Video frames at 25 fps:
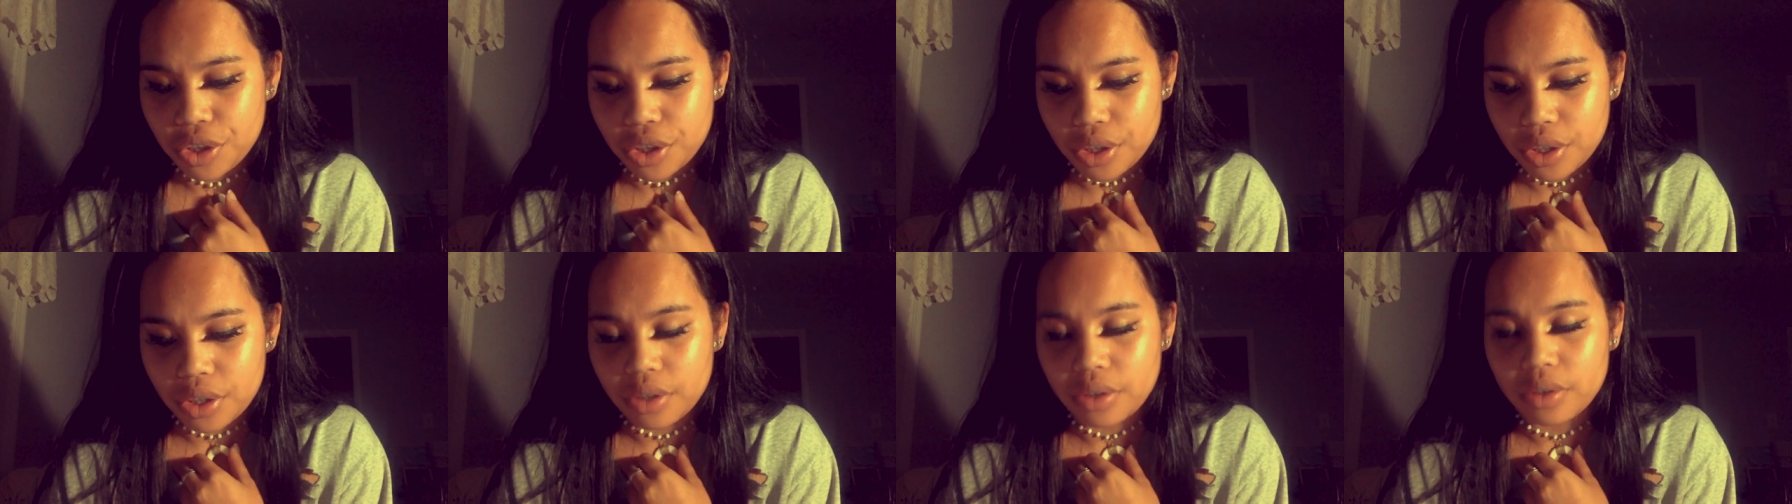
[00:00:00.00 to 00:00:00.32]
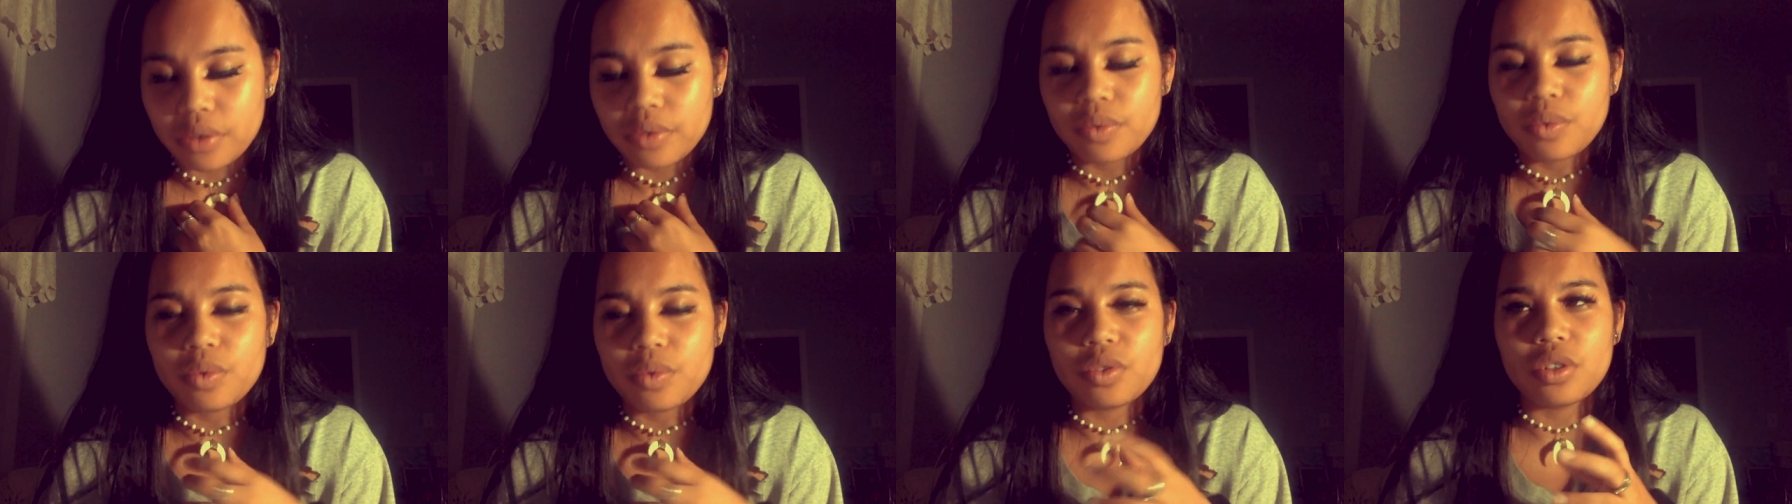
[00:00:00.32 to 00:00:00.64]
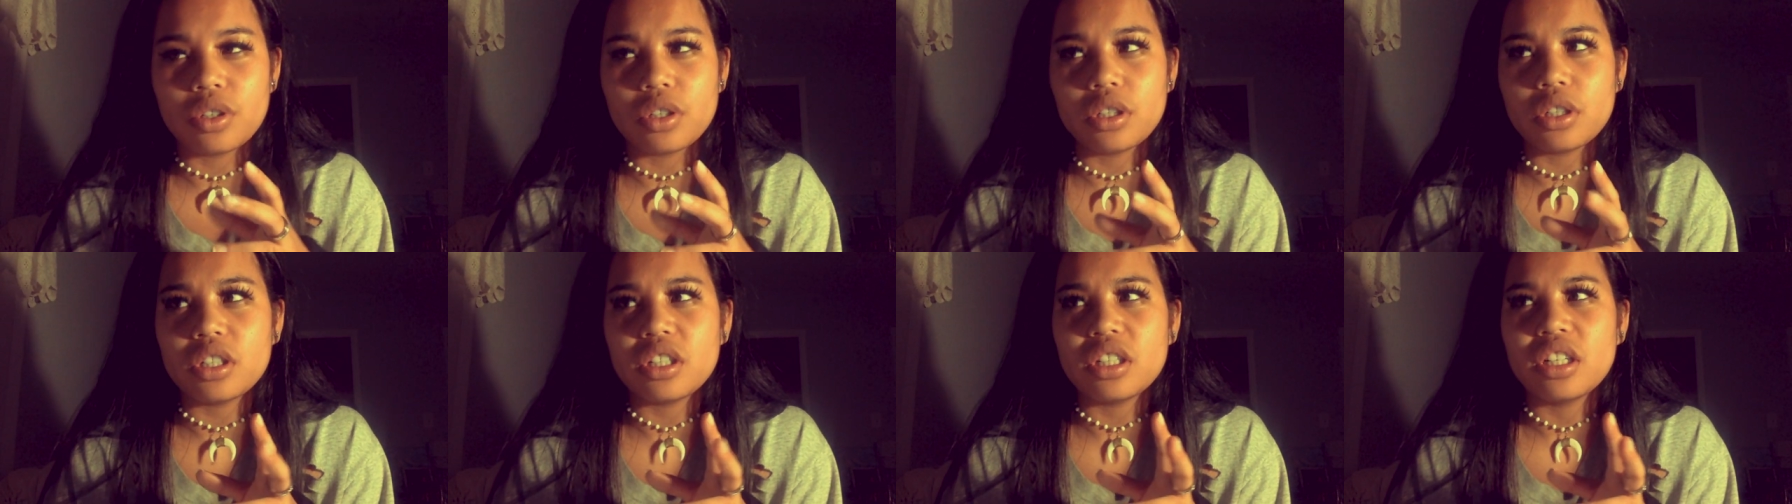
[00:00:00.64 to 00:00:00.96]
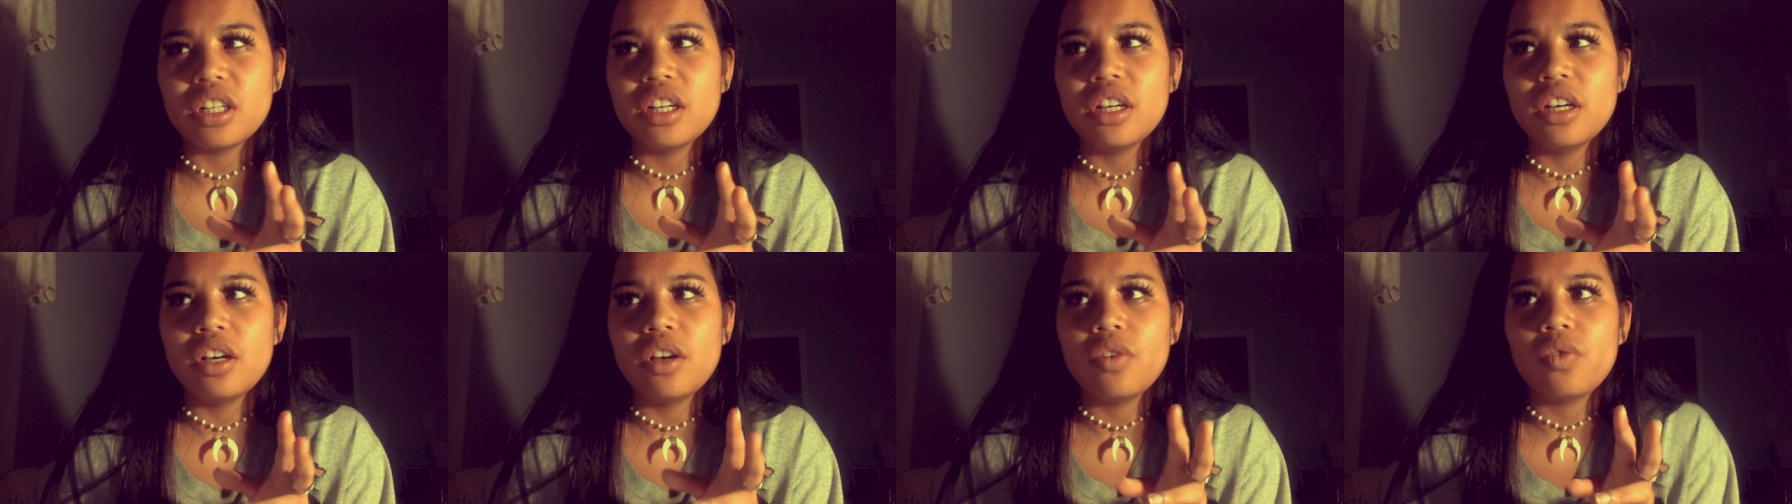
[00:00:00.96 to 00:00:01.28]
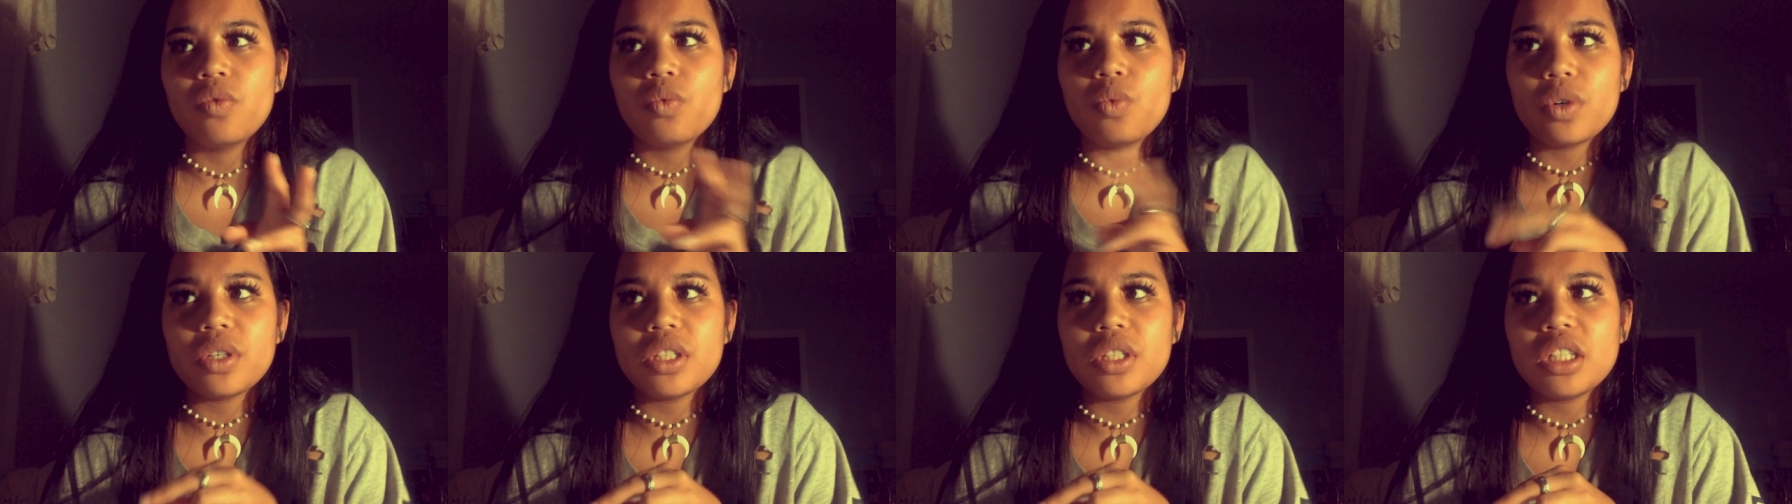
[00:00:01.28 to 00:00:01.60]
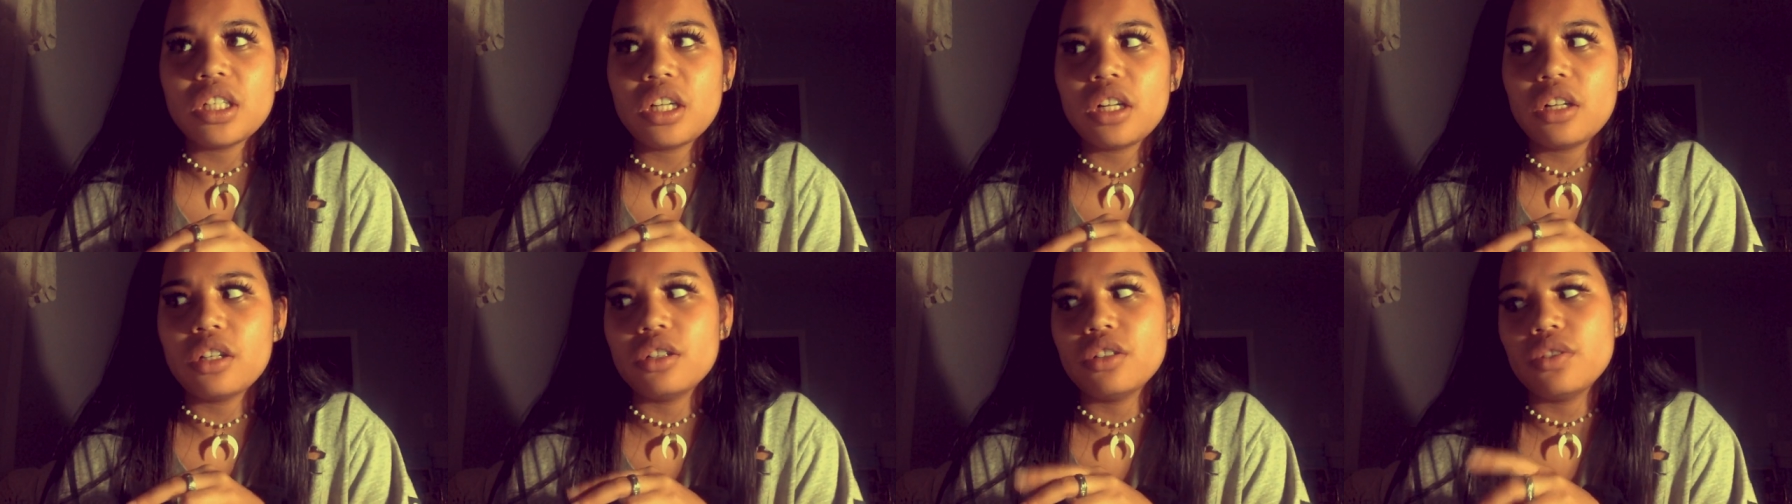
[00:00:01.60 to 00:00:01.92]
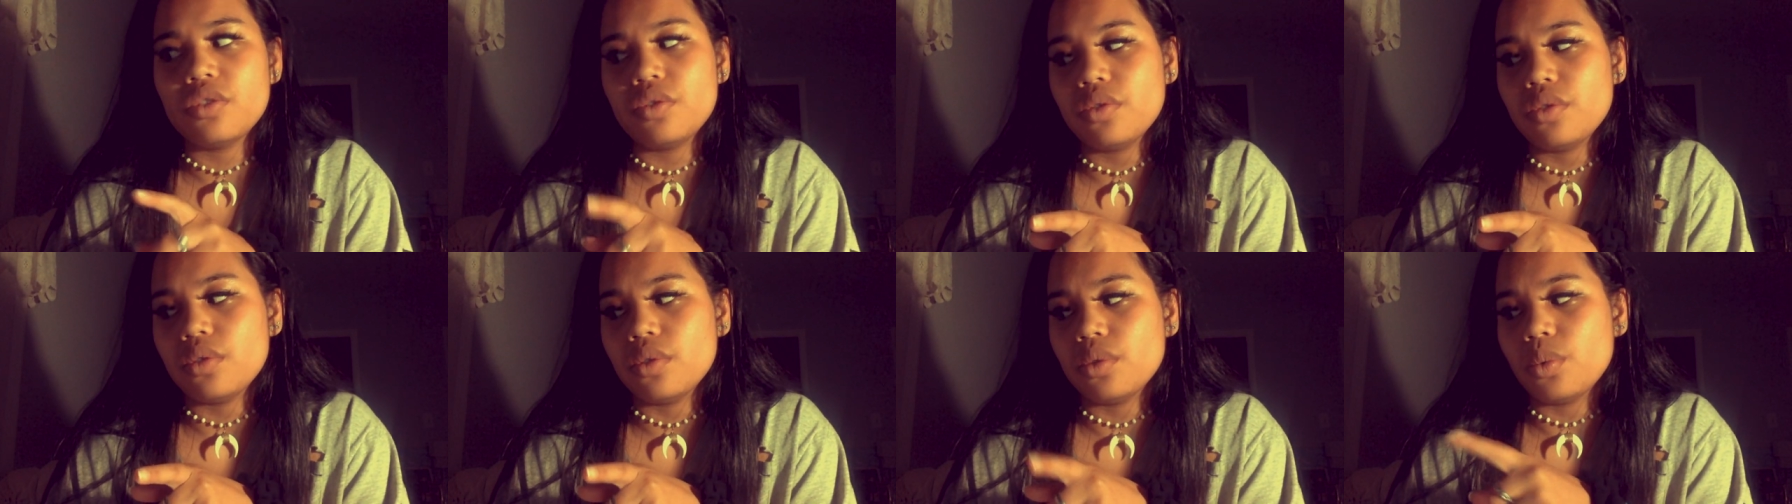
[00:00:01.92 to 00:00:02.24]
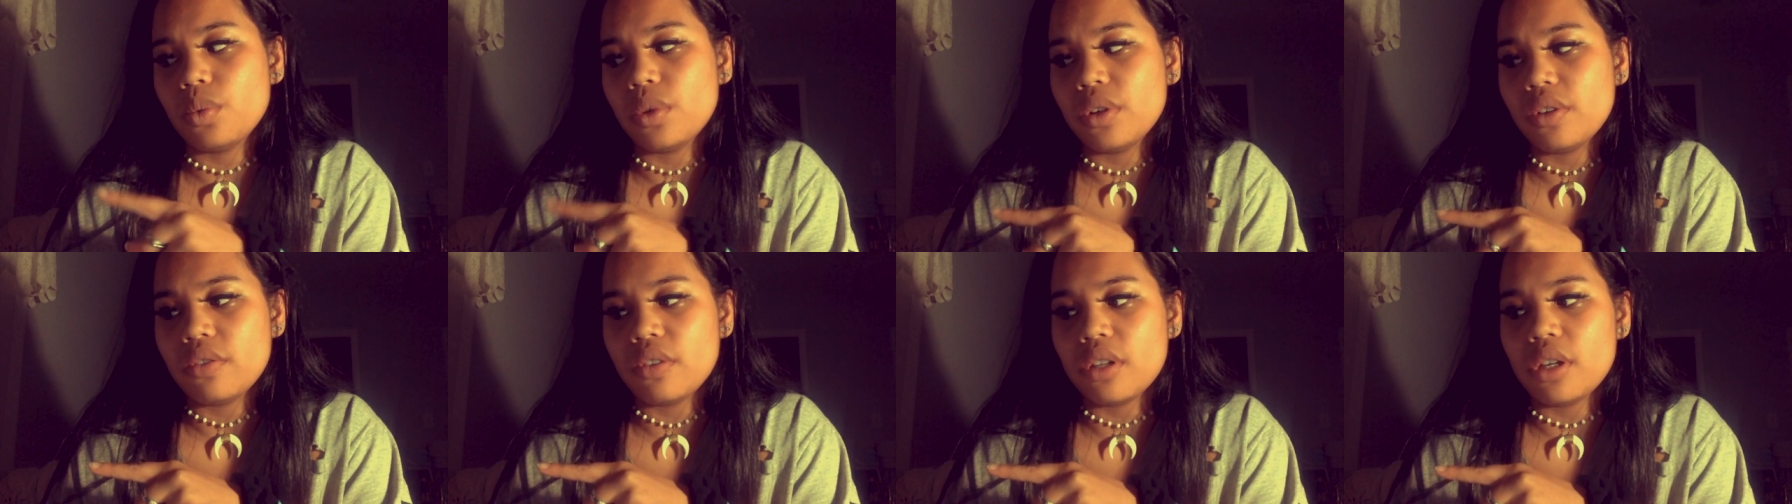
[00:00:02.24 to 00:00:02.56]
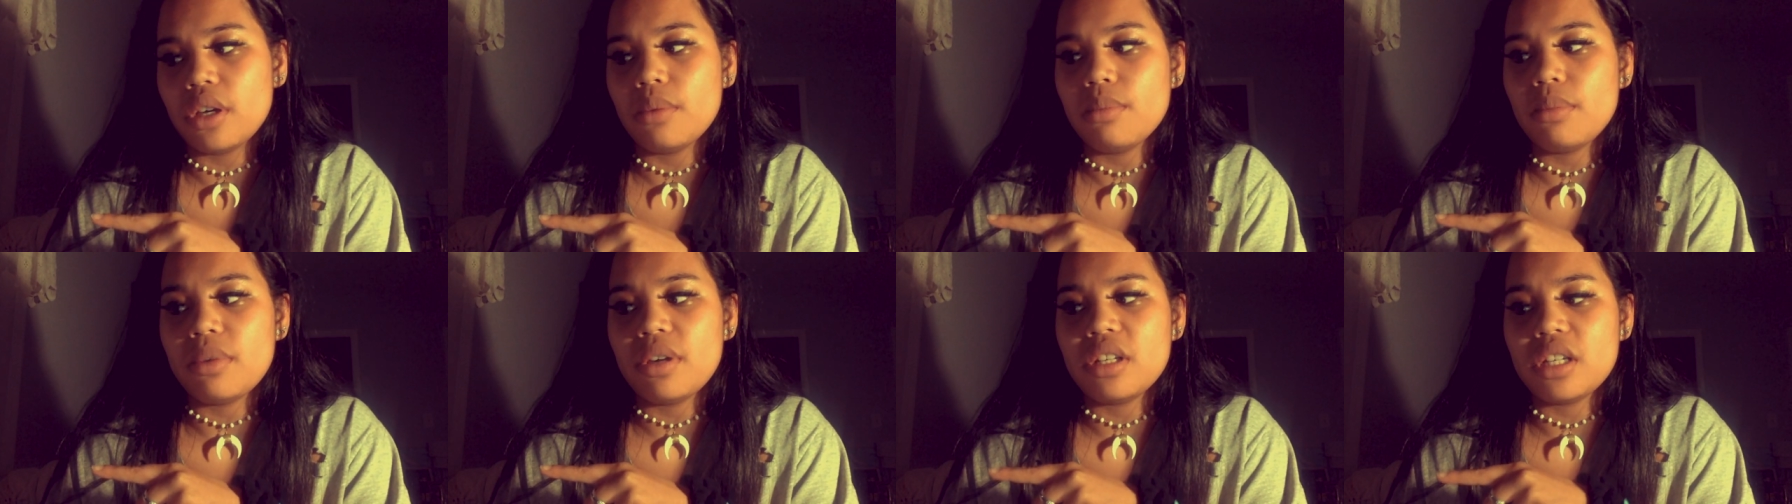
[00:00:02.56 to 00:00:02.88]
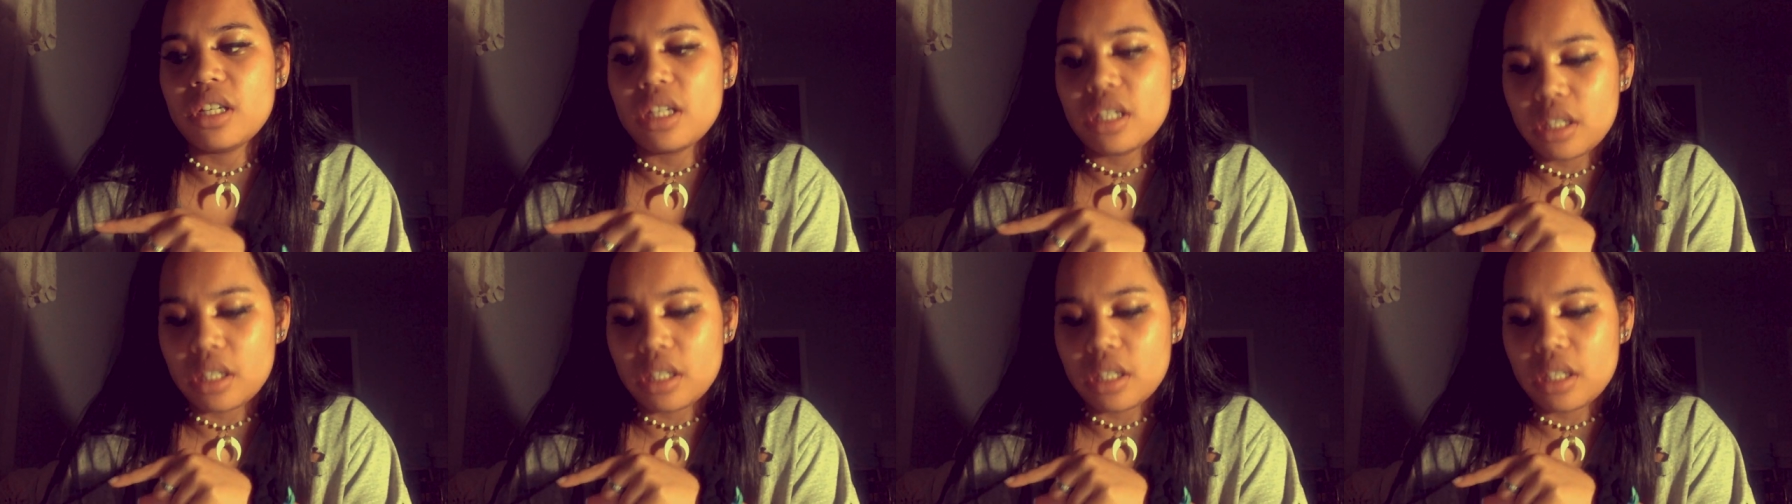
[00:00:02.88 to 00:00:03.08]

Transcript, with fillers: For fourteen dollars for one of them, and